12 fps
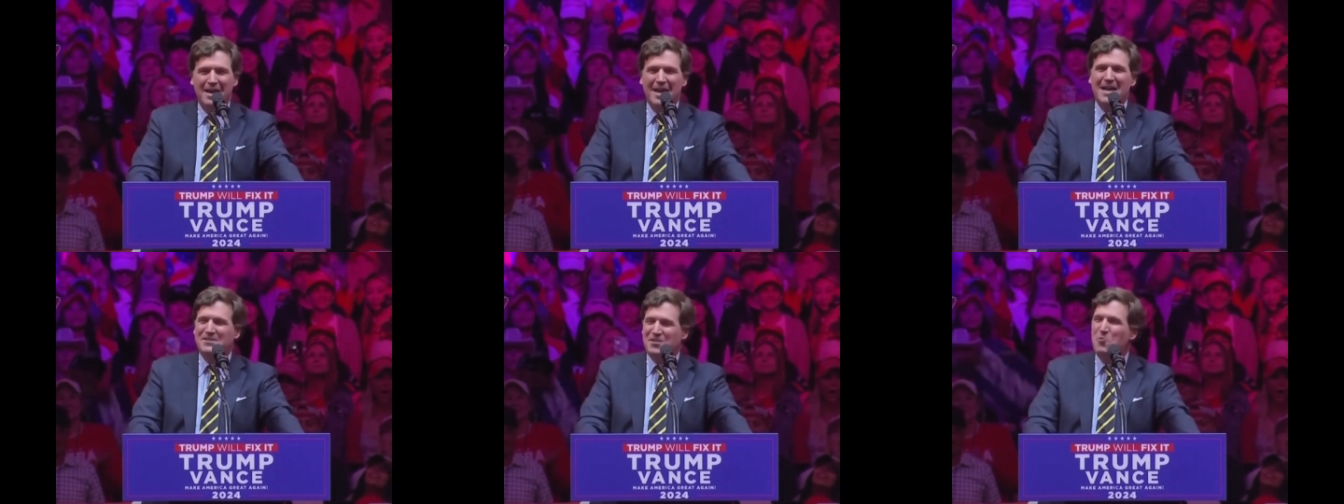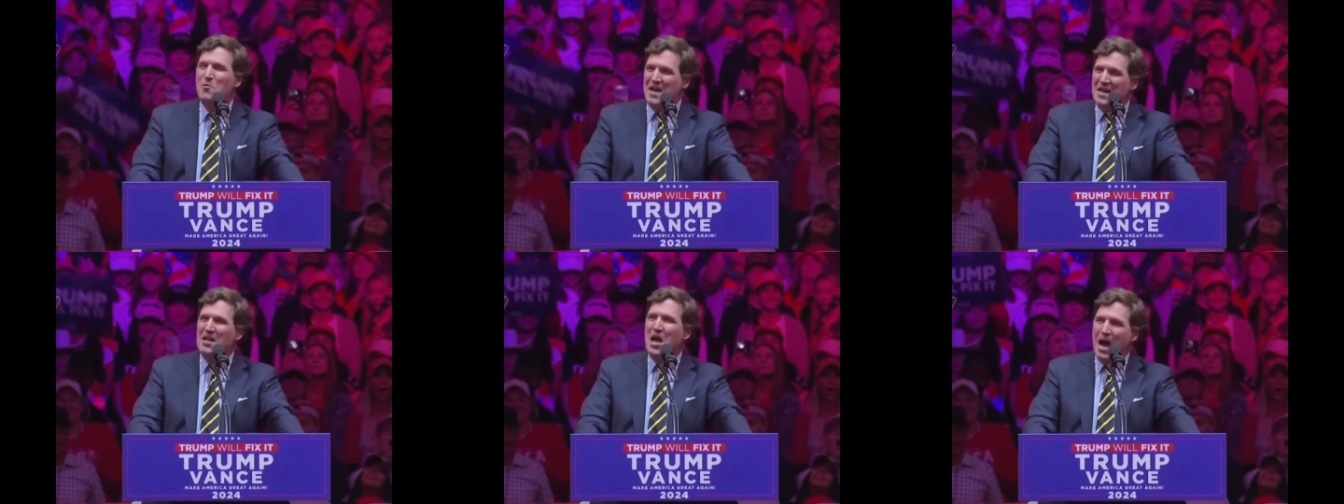It's a
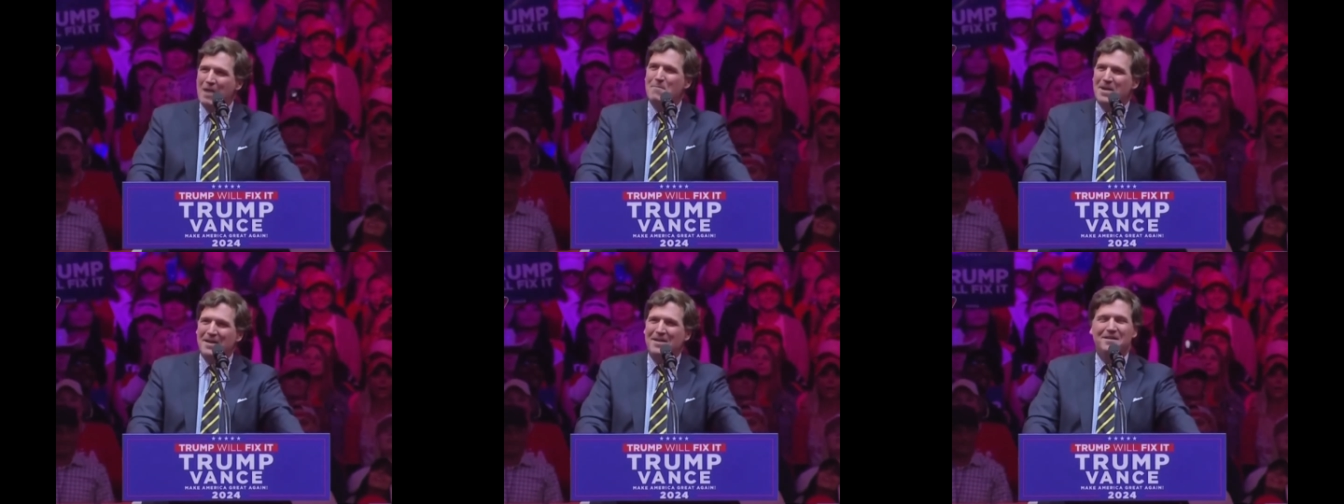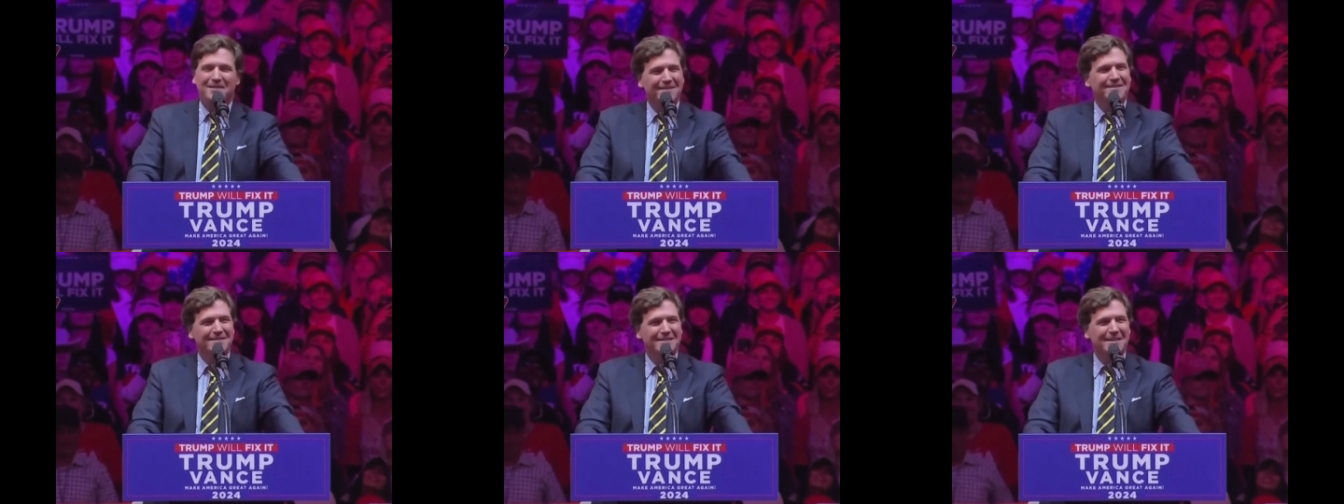realignment.
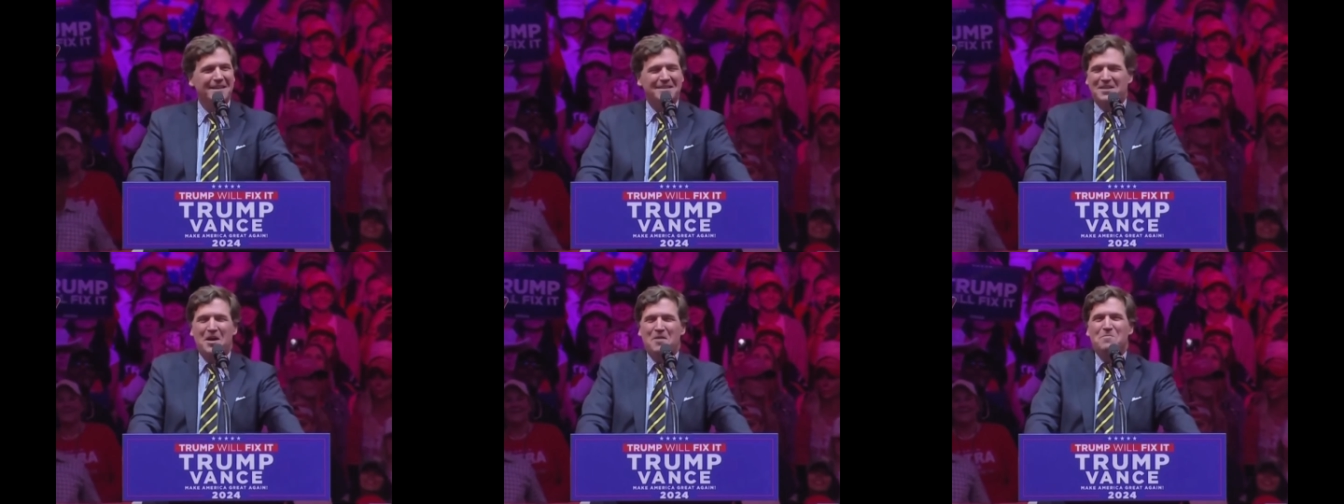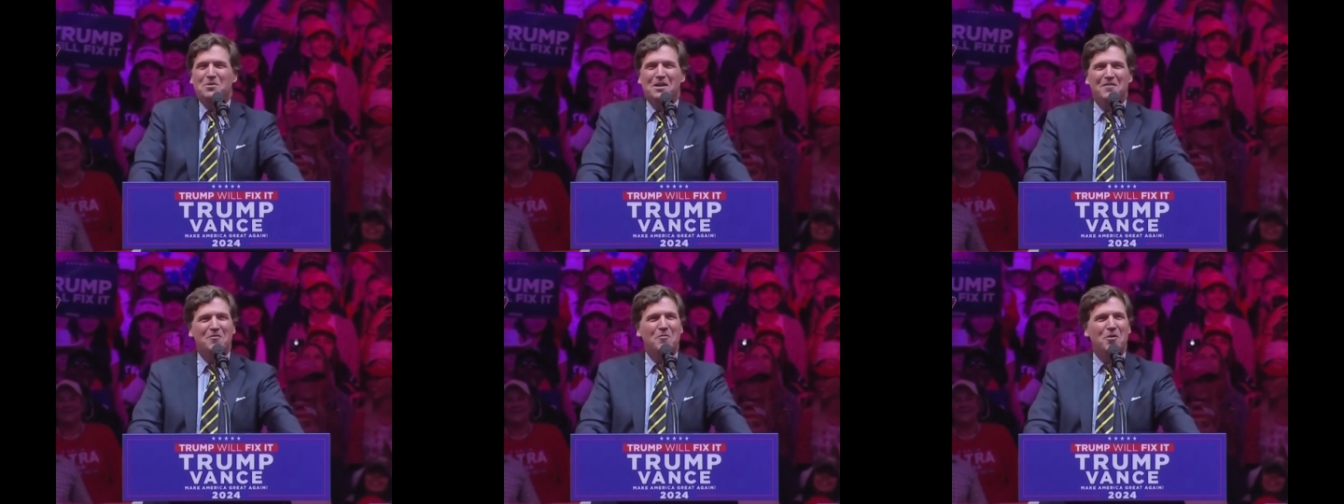It's
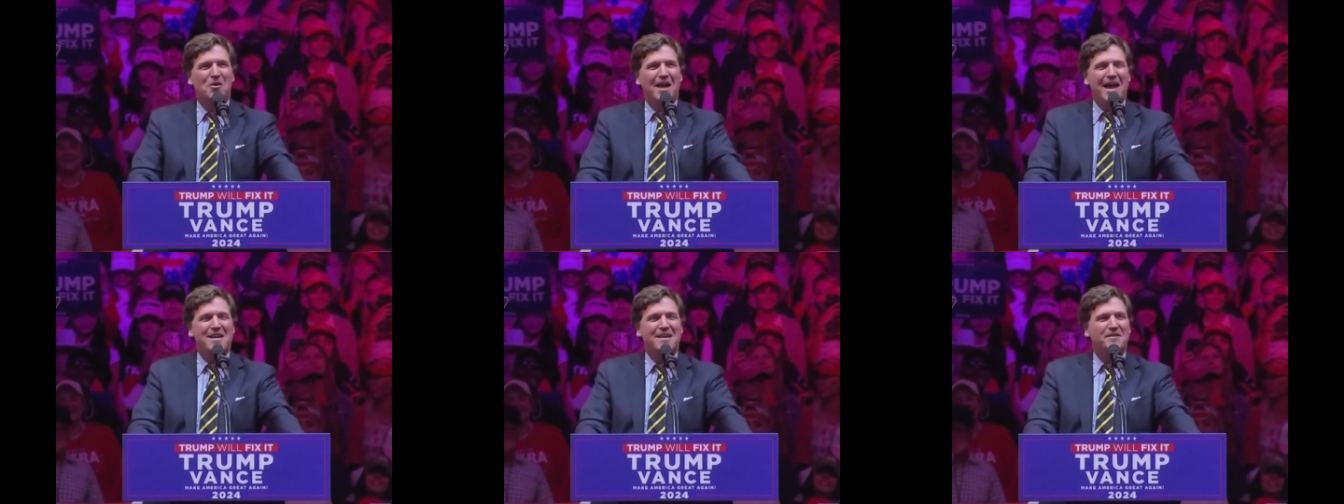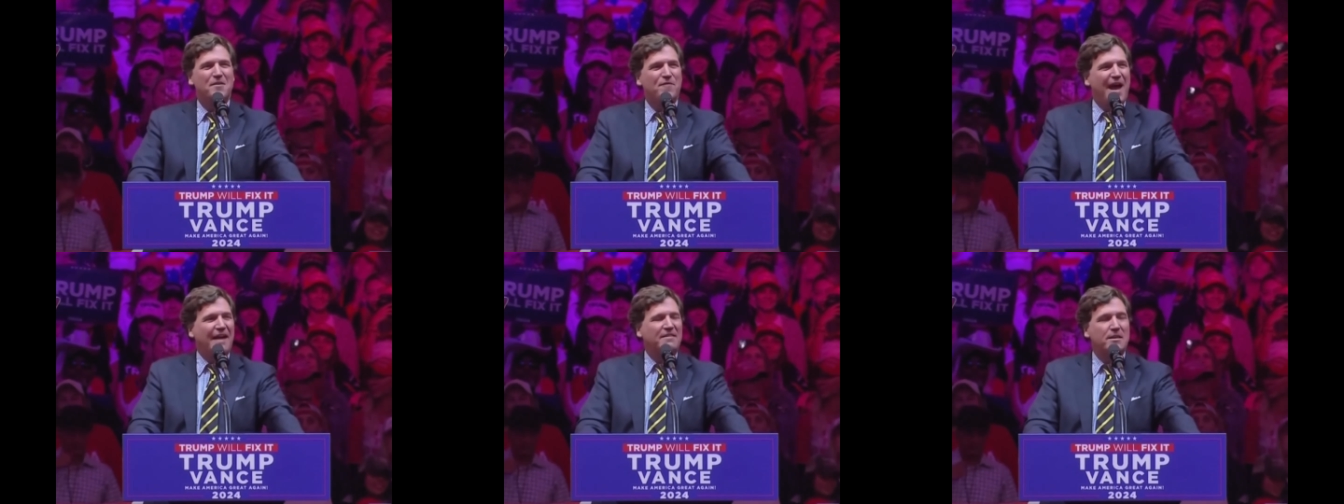unbelievable. And it, the
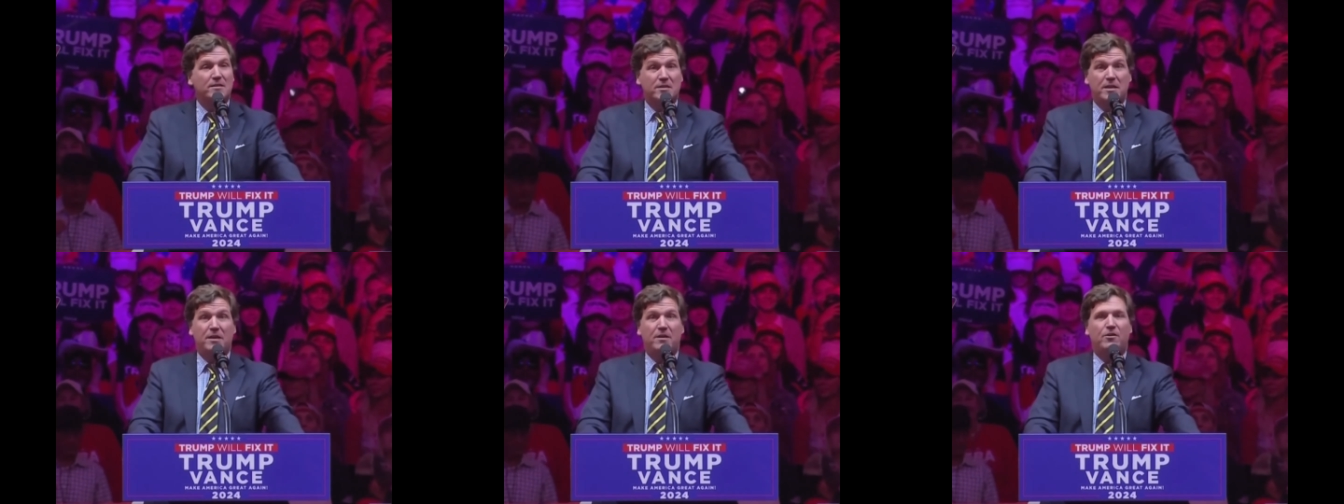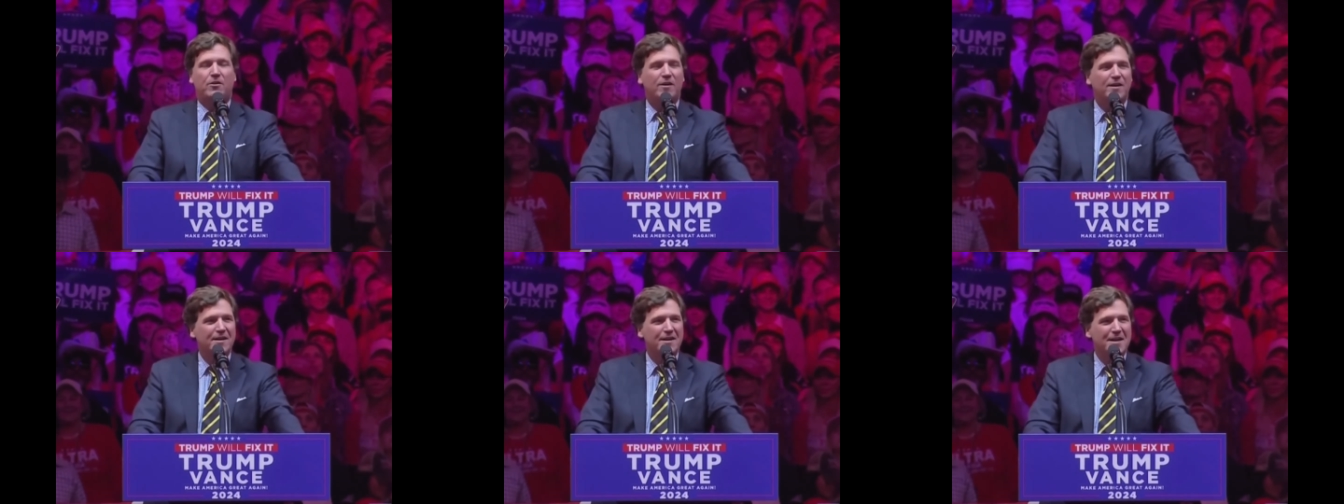fact that it's
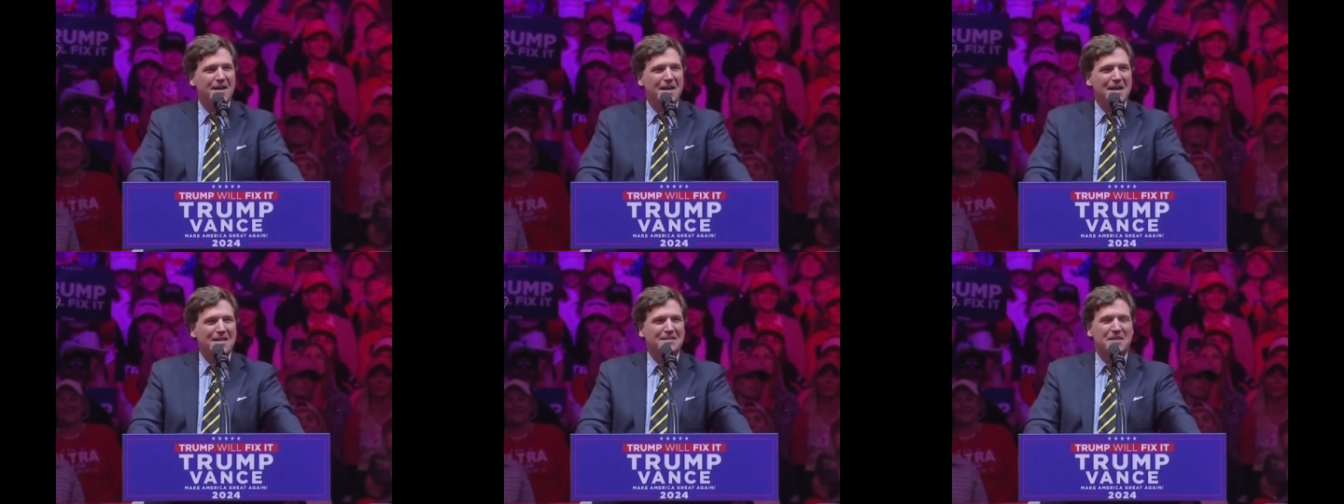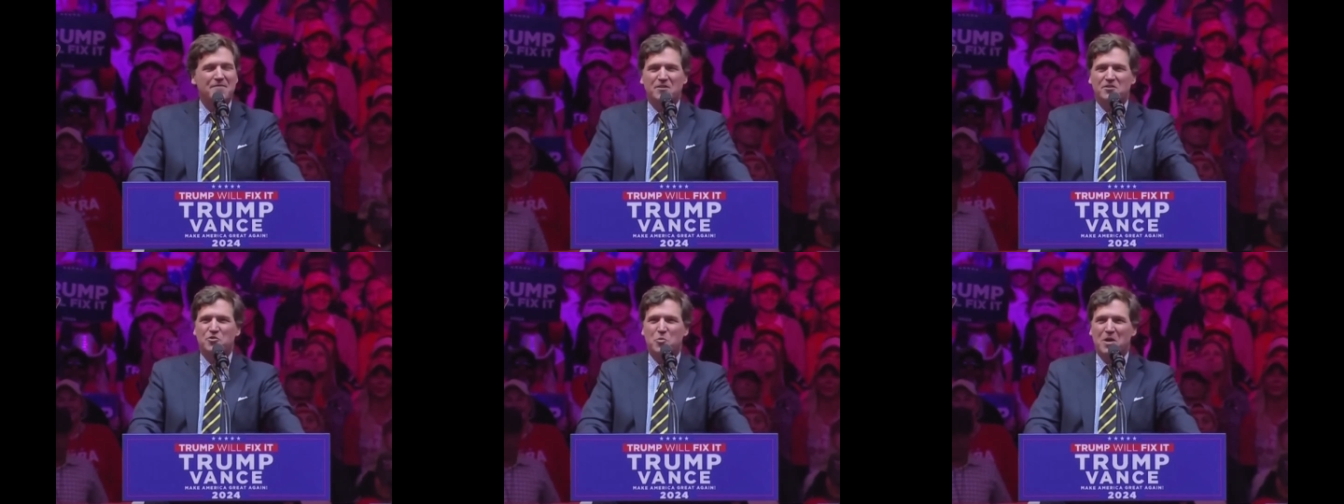here is
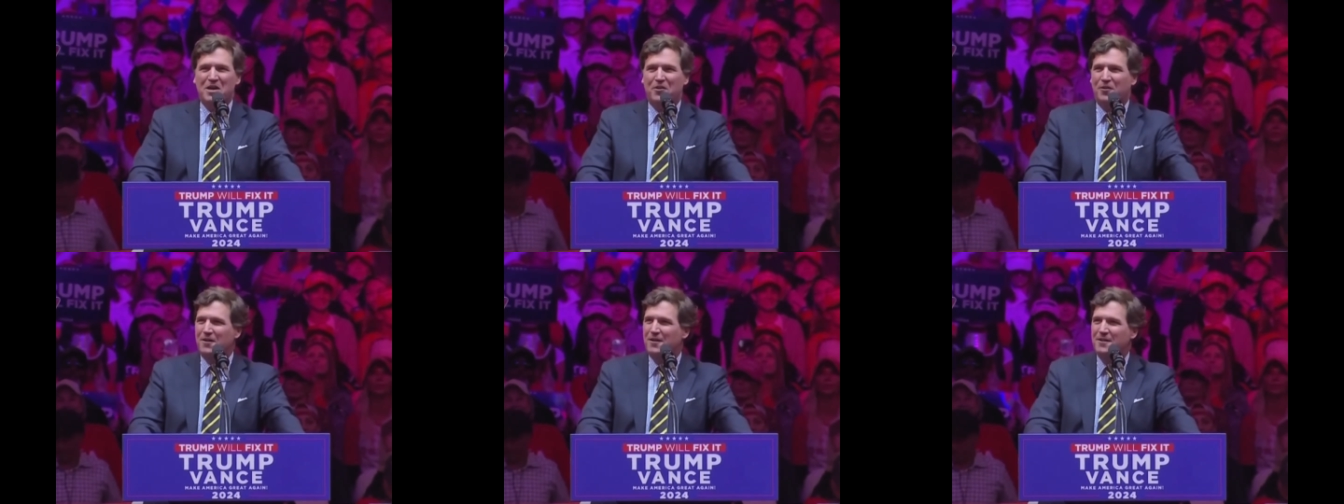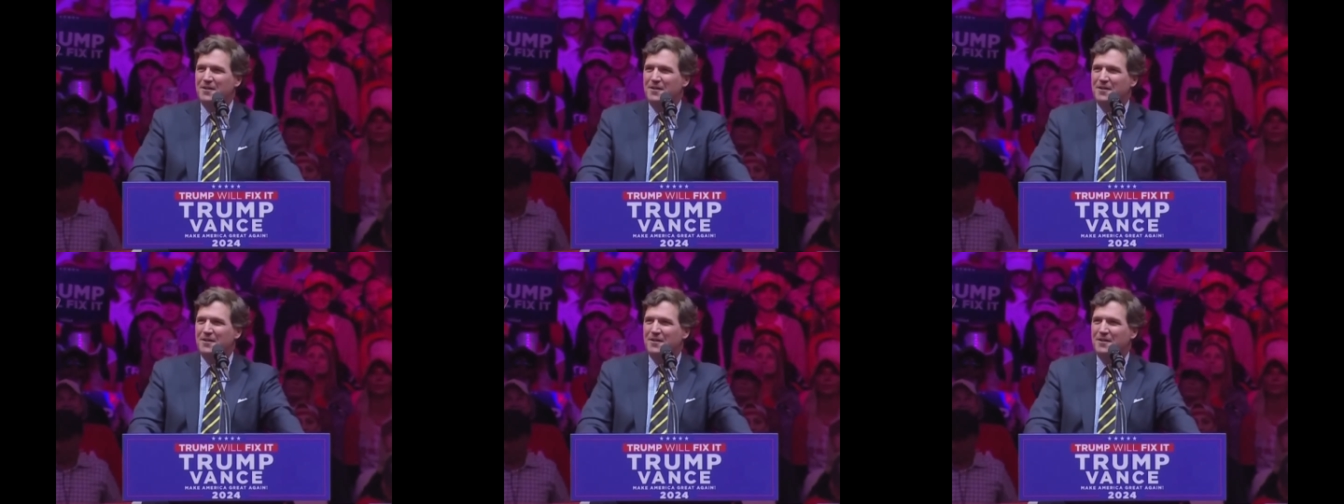even sweeter.